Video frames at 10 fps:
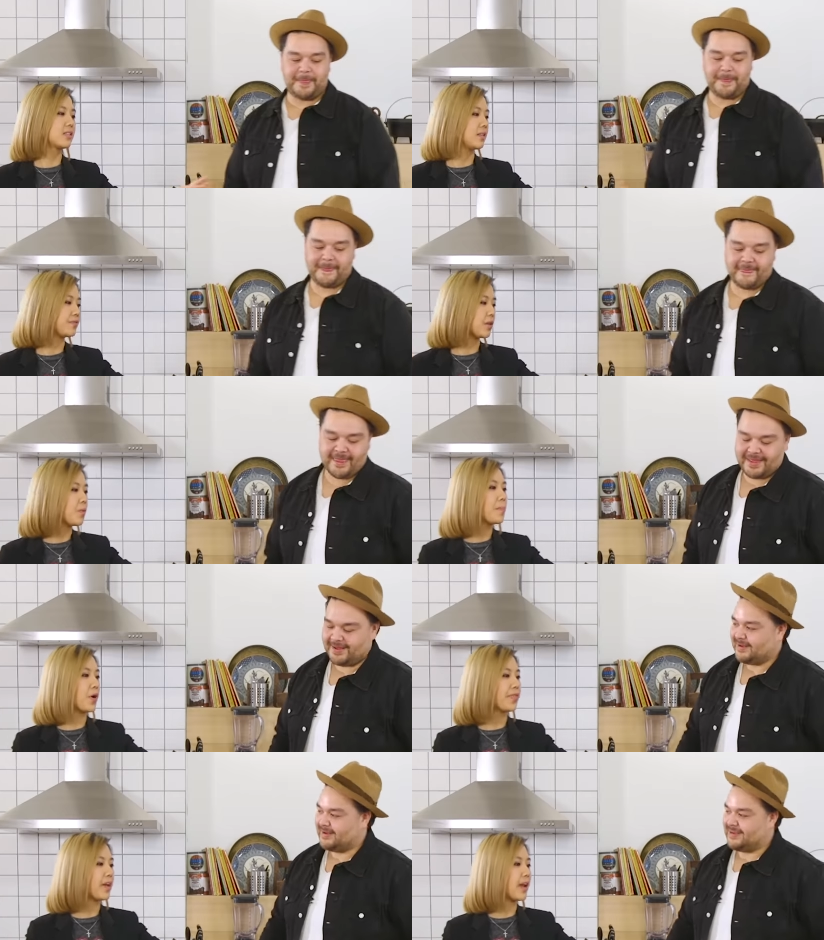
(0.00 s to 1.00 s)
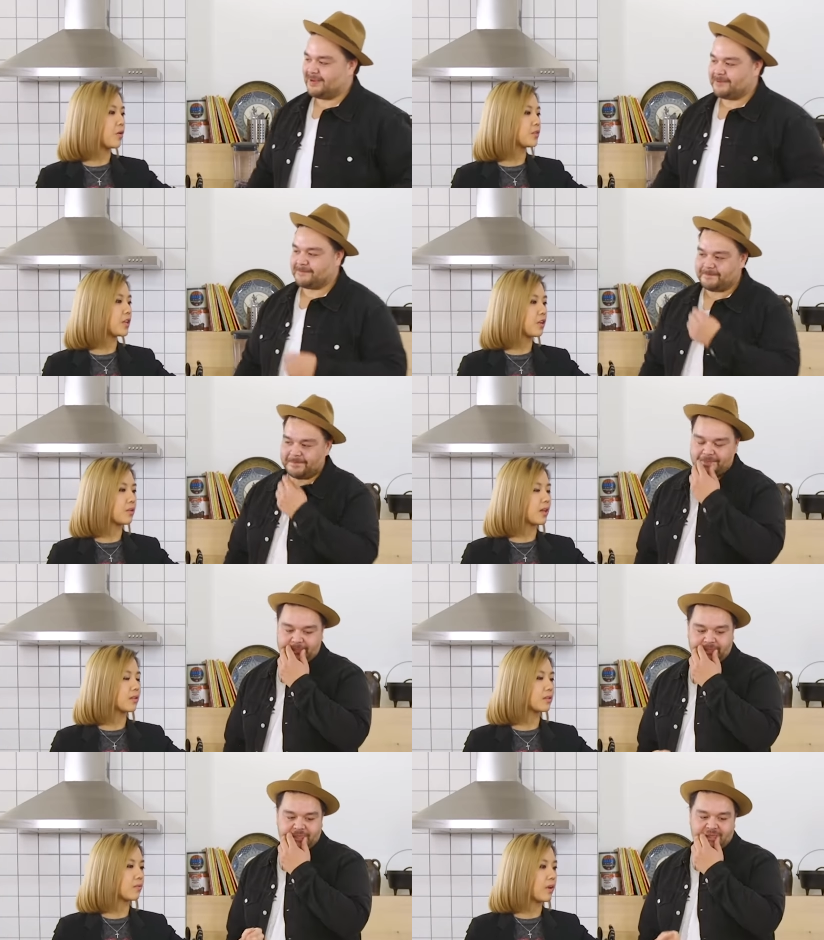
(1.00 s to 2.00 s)
Speaker 1: See, if someone bought that, how would they know
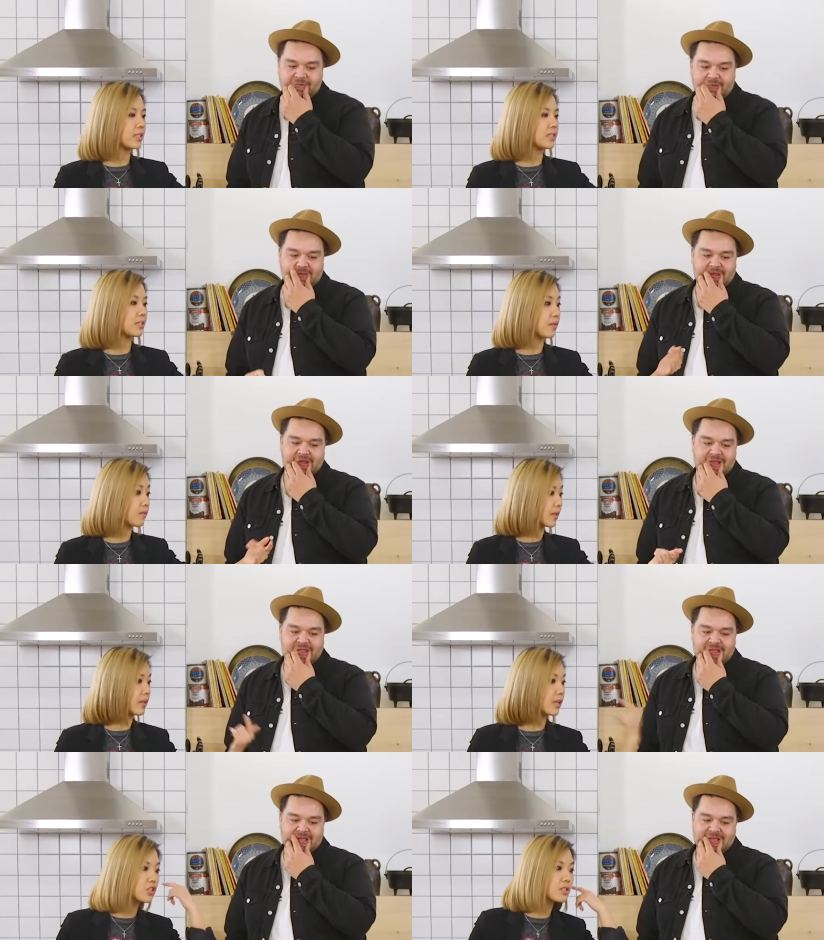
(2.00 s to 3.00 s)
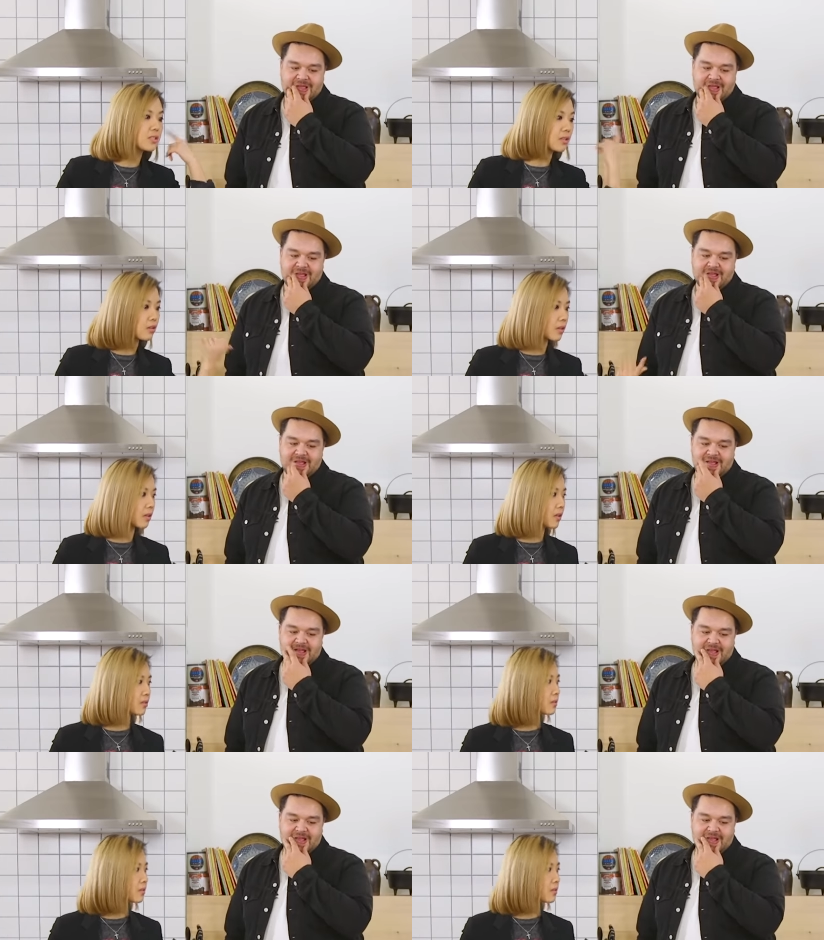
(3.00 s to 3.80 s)
that the rice, th like they just heard the click,